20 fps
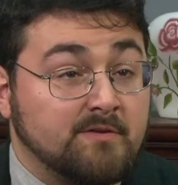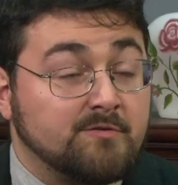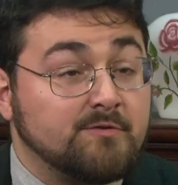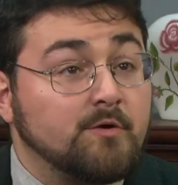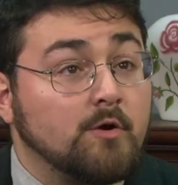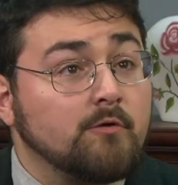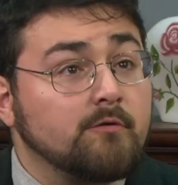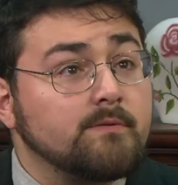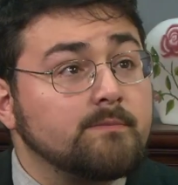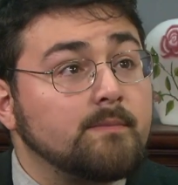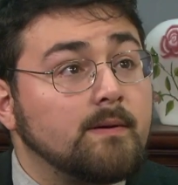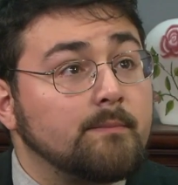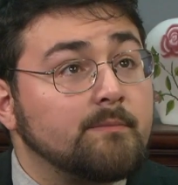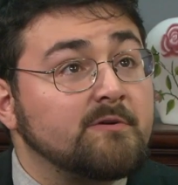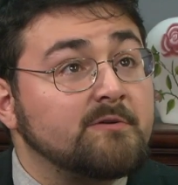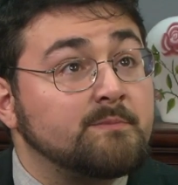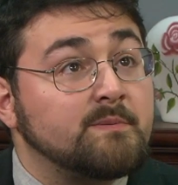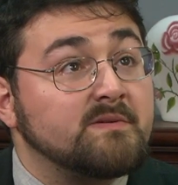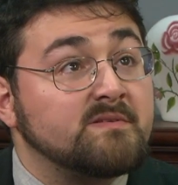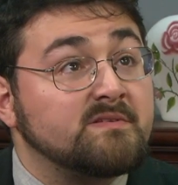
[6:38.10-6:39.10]
don't remember
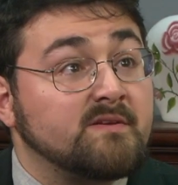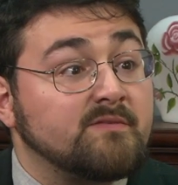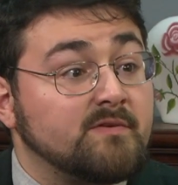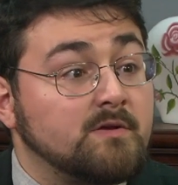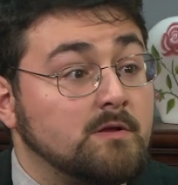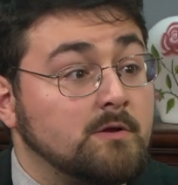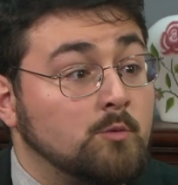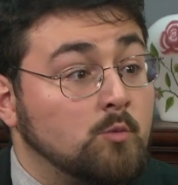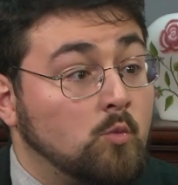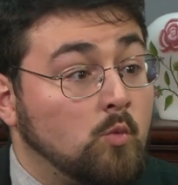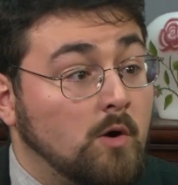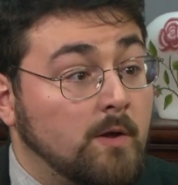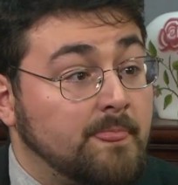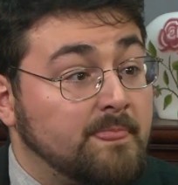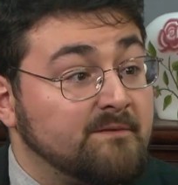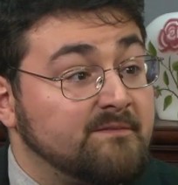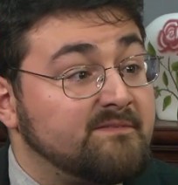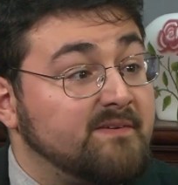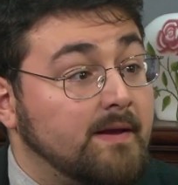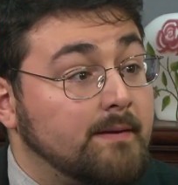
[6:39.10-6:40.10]
specifically what
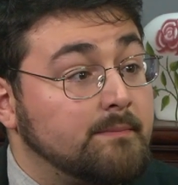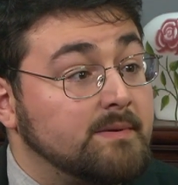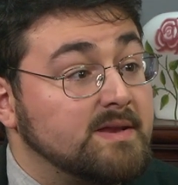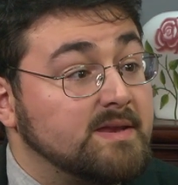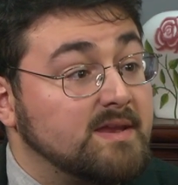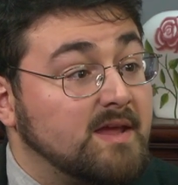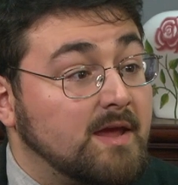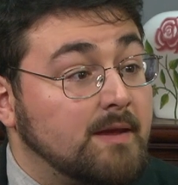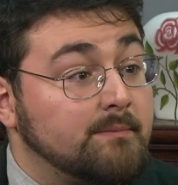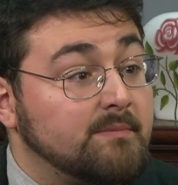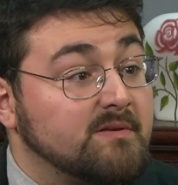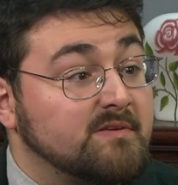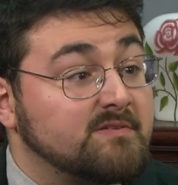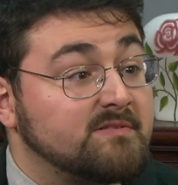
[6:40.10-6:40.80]
the family name is.